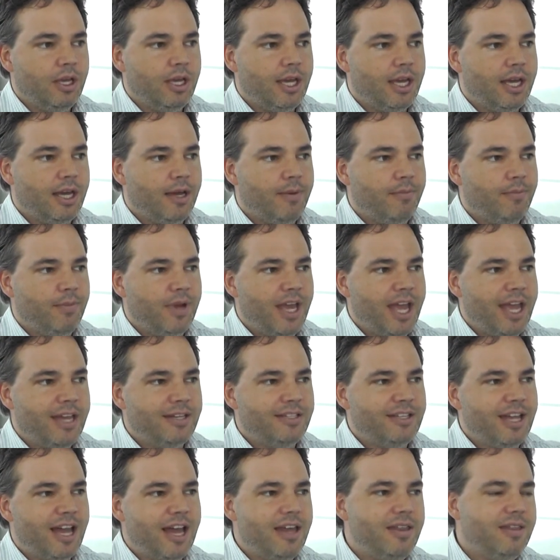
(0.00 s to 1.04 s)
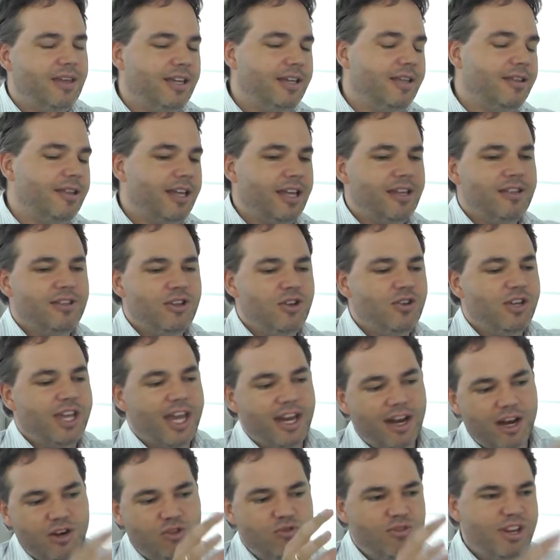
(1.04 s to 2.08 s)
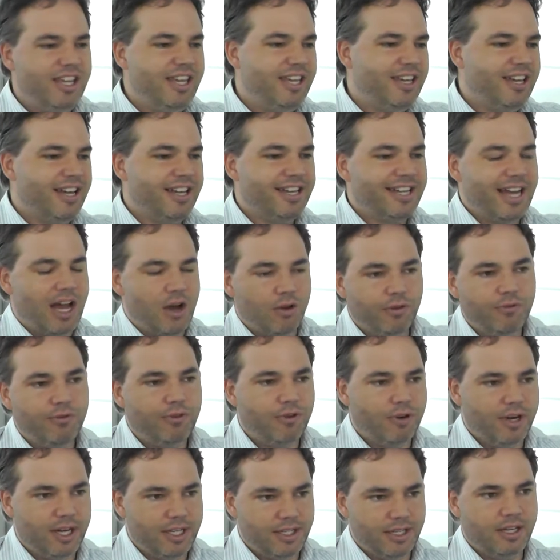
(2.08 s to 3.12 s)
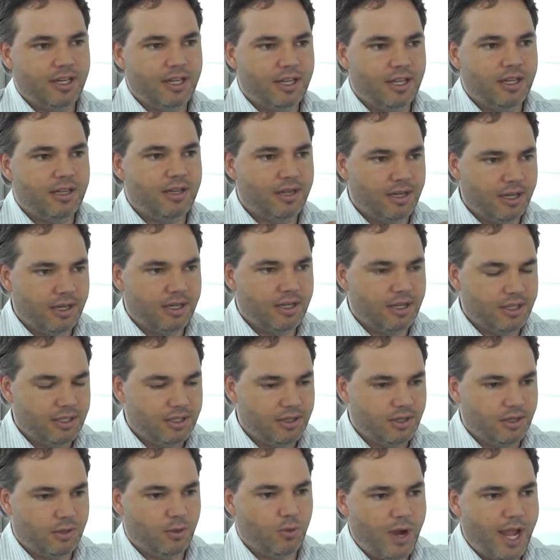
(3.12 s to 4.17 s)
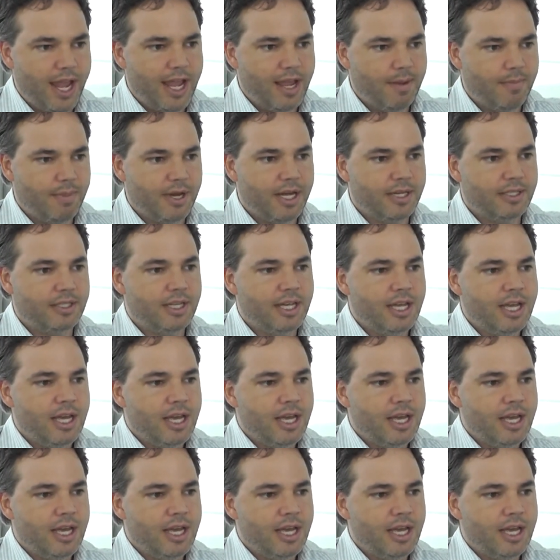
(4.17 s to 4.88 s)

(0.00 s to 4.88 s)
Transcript: And I think that you cannot really account for it in a certain way, but